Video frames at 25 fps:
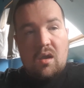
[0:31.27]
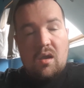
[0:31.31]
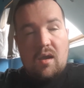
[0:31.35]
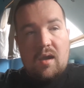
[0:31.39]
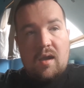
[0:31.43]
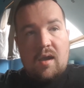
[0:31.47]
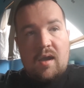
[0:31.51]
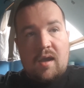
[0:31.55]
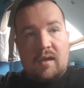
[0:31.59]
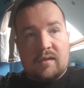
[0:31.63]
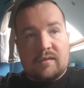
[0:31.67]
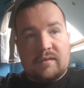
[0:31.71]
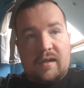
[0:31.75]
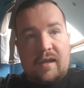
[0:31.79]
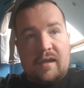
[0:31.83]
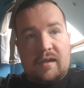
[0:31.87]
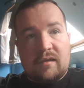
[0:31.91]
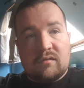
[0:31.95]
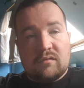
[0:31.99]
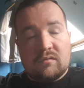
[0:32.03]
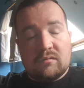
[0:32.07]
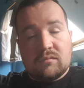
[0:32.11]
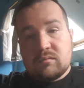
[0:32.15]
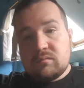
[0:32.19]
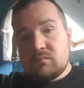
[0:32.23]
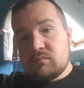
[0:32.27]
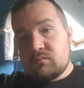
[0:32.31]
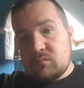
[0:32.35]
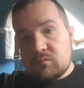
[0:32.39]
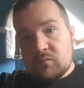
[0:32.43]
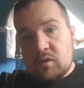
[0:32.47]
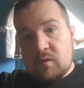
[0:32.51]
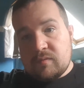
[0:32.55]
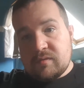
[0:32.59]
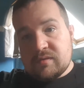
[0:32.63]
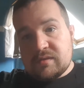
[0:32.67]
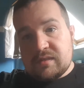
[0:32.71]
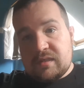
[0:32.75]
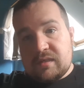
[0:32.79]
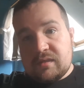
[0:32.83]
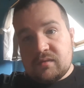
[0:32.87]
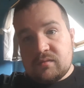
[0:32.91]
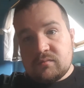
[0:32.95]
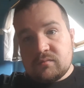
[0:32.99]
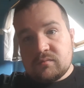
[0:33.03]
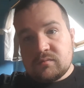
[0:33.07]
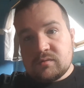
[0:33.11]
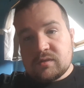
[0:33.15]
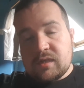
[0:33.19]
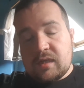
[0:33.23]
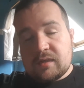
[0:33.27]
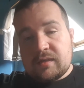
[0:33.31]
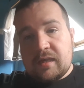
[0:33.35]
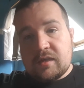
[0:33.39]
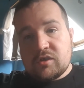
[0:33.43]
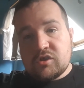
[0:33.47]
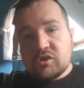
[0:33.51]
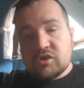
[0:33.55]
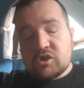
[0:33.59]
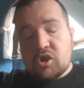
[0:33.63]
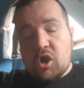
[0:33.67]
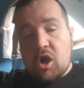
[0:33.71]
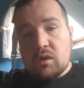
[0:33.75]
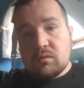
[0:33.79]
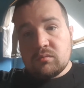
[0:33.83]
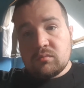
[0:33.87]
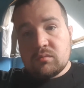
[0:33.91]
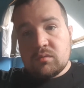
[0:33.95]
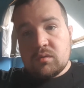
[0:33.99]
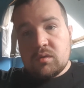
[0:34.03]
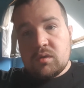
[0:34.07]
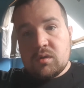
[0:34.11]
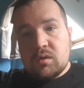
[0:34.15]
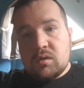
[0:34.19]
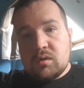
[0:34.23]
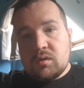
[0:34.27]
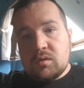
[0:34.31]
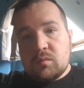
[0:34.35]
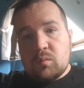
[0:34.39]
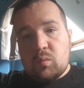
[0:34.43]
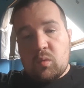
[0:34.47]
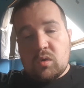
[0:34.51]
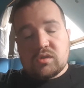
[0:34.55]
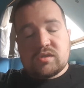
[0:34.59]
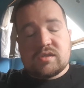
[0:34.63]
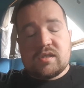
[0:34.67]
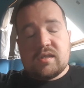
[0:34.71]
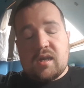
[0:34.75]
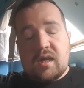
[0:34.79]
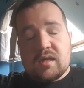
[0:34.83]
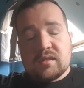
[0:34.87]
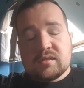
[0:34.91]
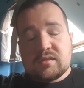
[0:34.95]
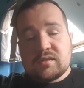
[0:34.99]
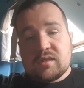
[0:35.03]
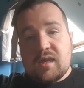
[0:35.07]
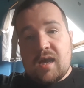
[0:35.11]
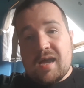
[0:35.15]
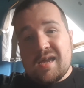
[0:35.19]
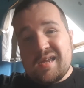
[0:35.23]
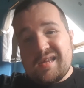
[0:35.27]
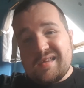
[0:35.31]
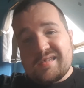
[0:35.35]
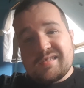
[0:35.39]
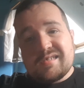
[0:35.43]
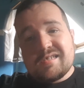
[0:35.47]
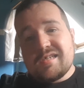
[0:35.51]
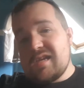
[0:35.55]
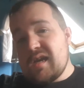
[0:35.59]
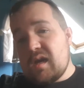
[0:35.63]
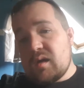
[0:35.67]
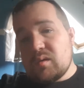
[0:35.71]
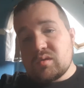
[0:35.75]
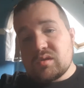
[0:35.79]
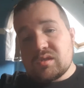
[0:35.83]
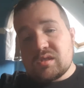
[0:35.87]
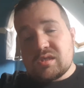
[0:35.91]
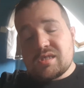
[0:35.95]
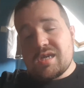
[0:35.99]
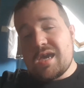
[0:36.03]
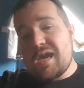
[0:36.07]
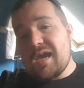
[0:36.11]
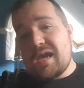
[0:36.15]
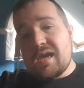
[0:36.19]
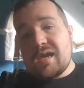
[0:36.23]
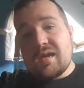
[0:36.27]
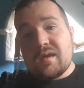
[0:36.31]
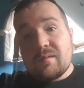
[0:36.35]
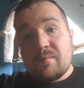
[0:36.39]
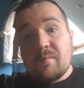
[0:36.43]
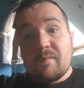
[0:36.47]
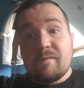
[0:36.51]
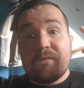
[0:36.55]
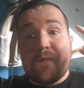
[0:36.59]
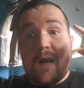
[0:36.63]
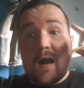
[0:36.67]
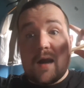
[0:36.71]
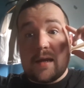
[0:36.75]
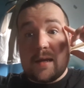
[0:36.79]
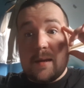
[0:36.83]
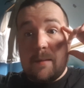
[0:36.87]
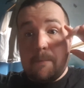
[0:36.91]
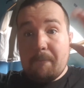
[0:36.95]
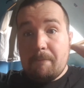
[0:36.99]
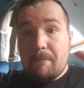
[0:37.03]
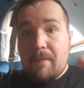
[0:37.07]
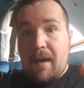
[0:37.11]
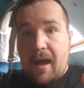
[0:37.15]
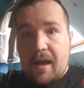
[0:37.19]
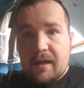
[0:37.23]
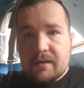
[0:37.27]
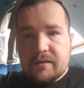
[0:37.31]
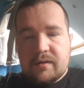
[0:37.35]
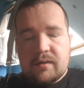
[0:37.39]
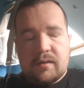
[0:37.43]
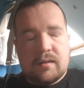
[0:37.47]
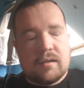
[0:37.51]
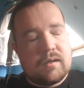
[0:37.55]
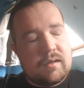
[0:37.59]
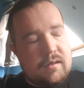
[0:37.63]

and then obviously Sunday just gone. Watched it last night. TLC, fucking mad.